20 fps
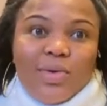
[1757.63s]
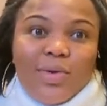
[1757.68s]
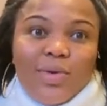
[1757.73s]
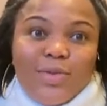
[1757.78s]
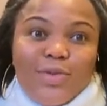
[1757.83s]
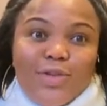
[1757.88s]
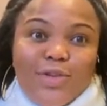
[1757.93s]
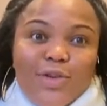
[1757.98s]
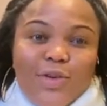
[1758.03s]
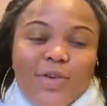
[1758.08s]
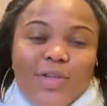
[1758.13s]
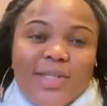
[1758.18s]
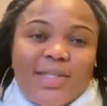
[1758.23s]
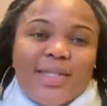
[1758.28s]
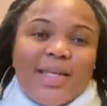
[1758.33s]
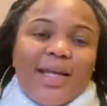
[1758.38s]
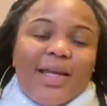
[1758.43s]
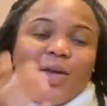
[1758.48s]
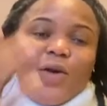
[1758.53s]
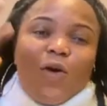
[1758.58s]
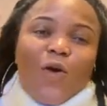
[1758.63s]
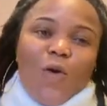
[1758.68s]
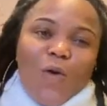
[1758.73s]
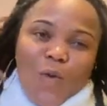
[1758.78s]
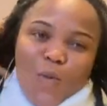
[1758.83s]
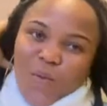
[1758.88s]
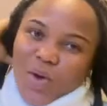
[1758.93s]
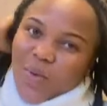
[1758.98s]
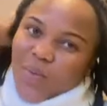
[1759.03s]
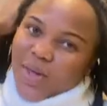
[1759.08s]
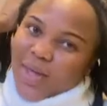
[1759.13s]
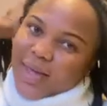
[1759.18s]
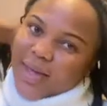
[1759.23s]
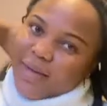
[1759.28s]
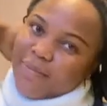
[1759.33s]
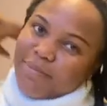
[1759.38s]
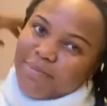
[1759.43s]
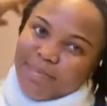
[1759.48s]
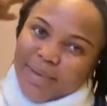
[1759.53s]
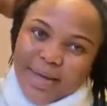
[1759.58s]
Do you understand? Where we
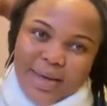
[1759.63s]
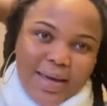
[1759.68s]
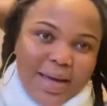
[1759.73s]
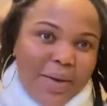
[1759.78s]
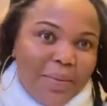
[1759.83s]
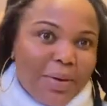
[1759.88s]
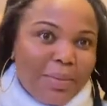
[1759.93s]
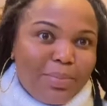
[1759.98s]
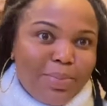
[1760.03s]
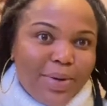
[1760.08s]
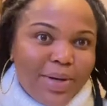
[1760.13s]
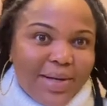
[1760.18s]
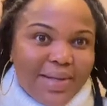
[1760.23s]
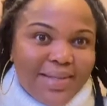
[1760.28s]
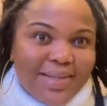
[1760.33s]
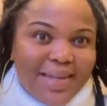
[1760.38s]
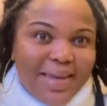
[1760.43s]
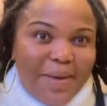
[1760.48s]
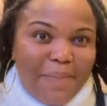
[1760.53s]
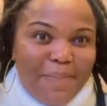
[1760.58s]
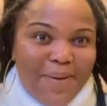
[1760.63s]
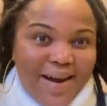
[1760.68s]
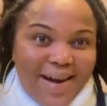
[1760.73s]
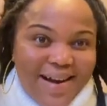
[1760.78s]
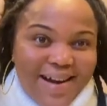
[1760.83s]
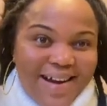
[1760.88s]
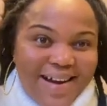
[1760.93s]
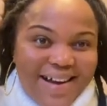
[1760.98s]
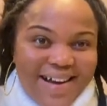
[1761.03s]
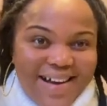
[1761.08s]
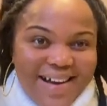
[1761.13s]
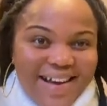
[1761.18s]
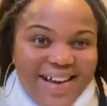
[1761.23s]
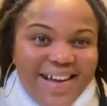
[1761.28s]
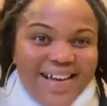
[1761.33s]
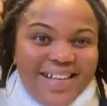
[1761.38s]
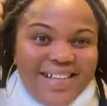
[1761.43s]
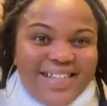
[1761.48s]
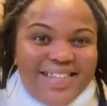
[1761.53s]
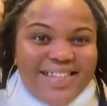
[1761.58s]
can be our brother's keeper,
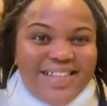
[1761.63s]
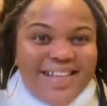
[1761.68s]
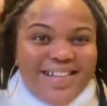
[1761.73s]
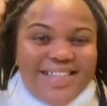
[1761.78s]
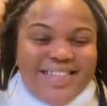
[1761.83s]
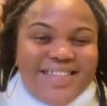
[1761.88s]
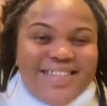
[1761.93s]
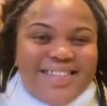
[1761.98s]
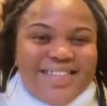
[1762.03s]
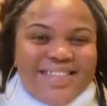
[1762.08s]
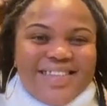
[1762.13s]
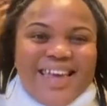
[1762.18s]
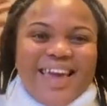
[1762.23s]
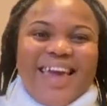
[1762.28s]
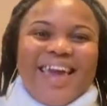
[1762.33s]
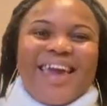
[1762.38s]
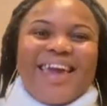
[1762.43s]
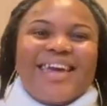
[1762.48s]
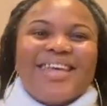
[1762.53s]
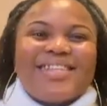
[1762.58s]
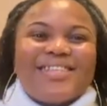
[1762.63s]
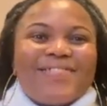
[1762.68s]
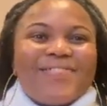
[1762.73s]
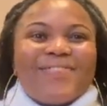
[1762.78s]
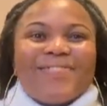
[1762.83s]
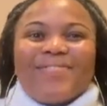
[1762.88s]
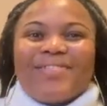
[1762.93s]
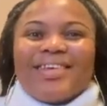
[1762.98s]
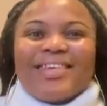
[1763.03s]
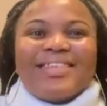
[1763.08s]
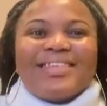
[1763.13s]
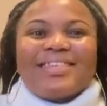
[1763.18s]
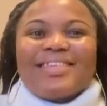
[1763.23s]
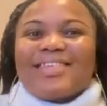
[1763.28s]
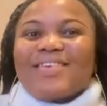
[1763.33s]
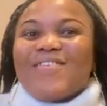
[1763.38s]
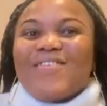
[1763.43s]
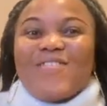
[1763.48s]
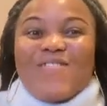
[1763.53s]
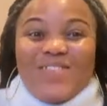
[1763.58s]
so to say. It's
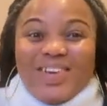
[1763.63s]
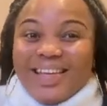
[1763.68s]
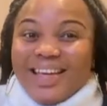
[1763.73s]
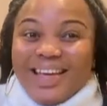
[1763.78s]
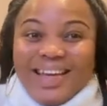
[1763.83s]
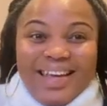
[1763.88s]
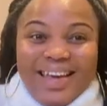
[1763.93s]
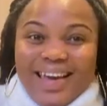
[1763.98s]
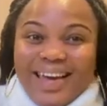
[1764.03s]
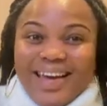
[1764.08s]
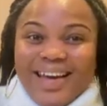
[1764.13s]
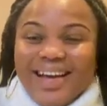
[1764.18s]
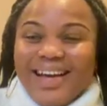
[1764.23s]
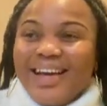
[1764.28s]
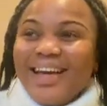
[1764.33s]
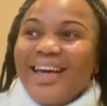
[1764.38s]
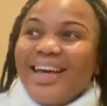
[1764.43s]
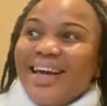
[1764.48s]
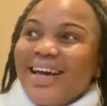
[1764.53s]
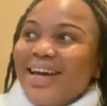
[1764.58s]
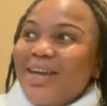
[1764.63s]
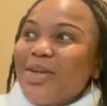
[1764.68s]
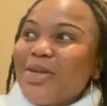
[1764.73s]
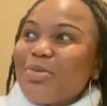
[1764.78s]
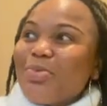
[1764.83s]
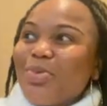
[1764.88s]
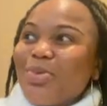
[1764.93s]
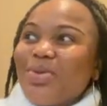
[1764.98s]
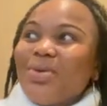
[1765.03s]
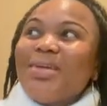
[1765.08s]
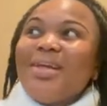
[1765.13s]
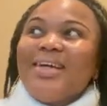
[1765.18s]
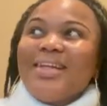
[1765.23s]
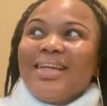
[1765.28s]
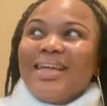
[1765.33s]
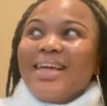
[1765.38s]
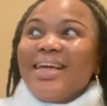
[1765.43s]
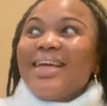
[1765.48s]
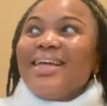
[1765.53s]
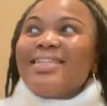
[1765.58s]
cold in here. I just put on the
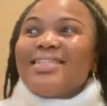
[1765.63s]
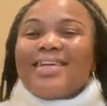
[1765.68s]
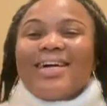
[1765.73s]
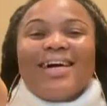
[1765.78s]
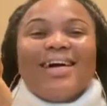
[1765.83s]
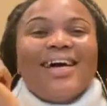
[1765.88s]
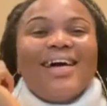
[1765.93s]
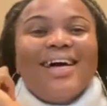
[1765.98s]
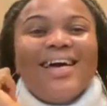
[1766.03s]
heater.